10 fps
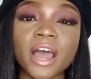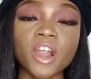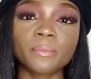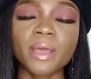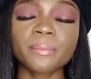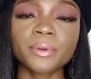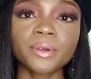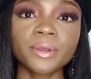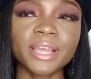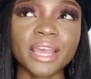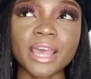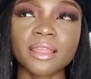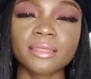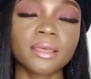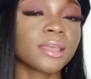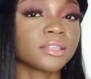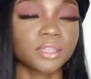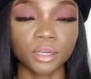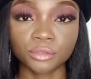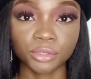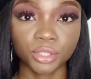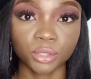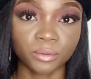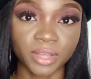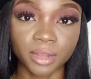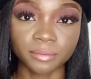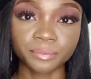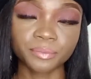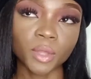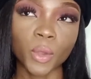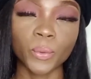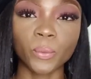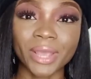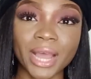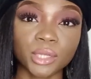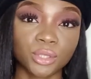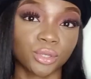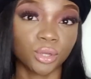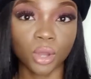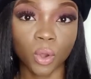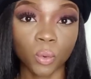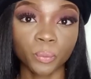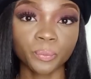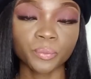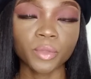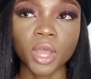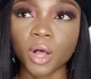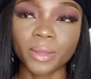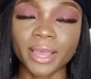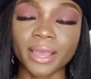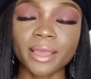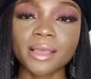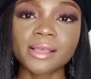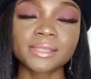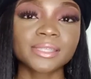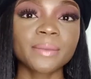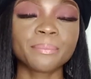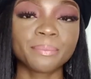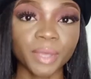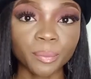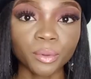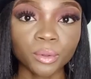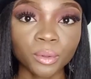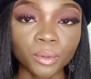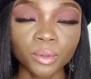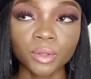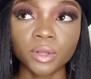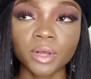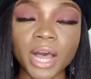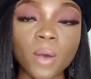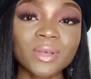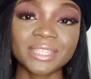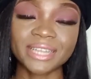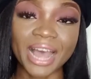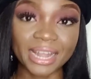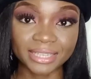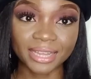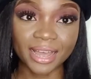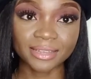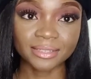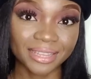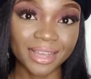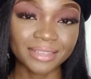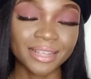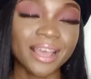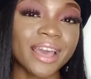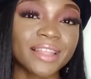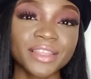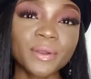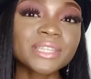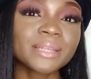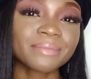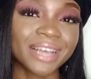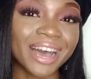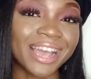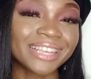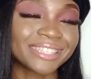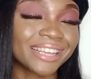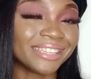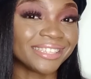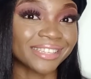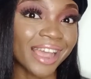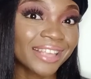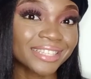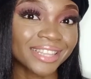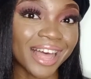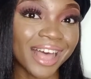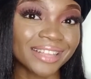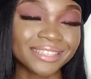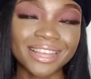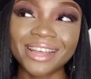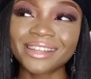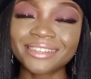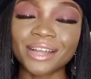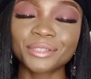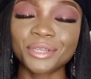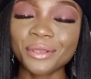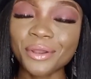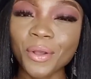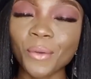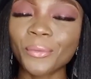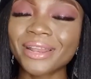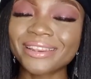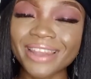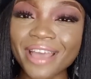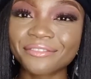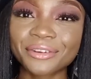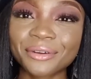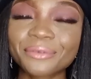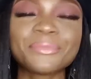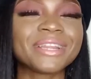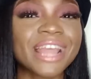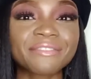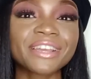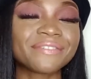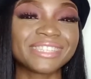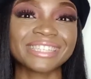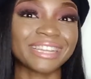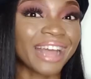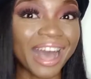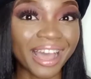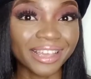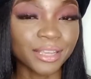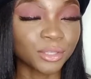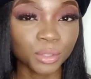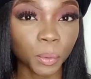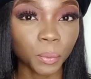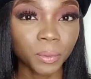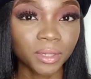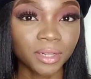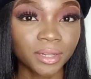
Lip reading: I remember in secondary school, then when we had to go, okay, some people, I was in art class, and there are some guys in science class that, do you know, we never even said hi in school,